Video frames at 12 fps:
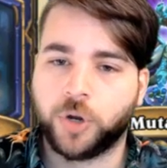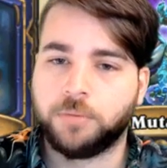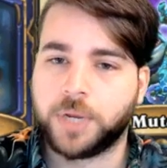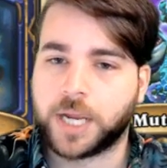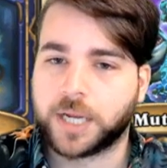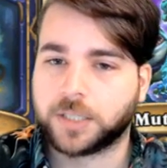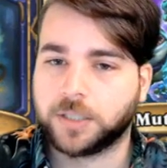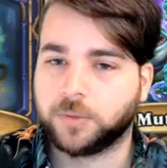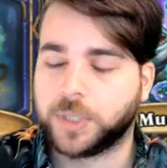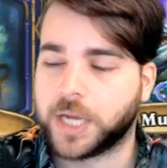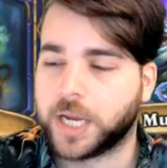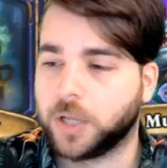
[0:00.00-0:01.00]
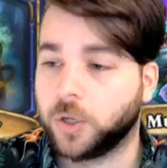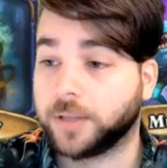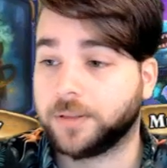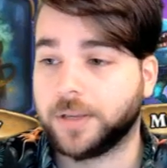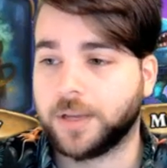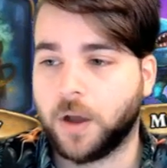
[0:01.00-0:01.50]
me next as we take a look
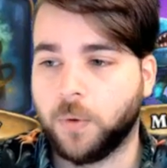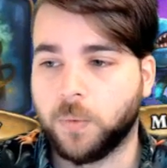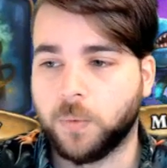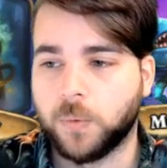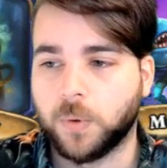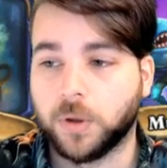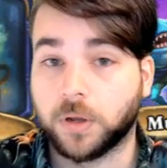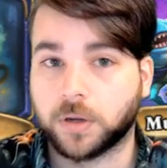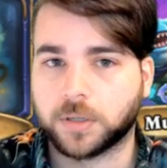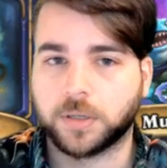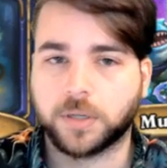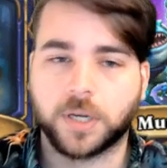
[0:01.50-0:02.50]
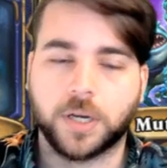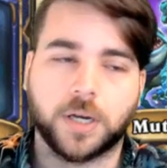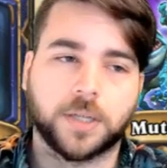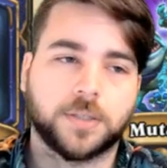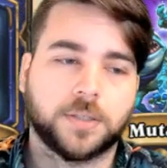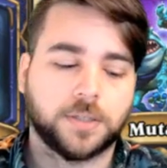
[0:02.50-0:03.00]
at the Warlock
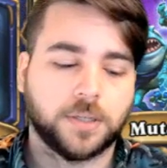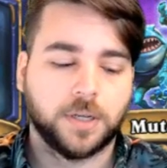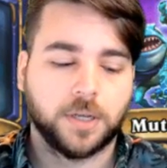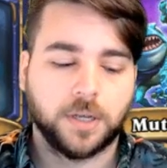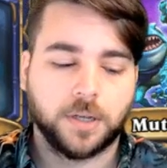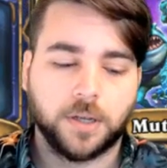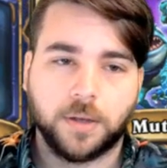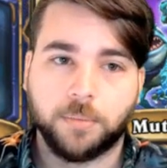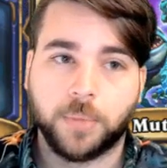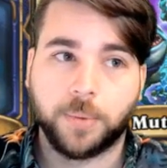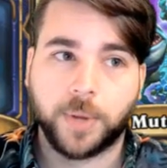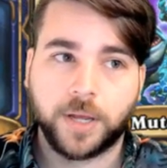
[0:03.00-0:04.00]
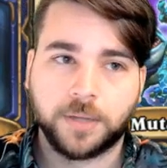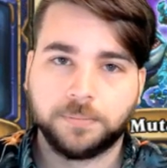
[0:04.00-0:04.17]
cards. Bye-bye.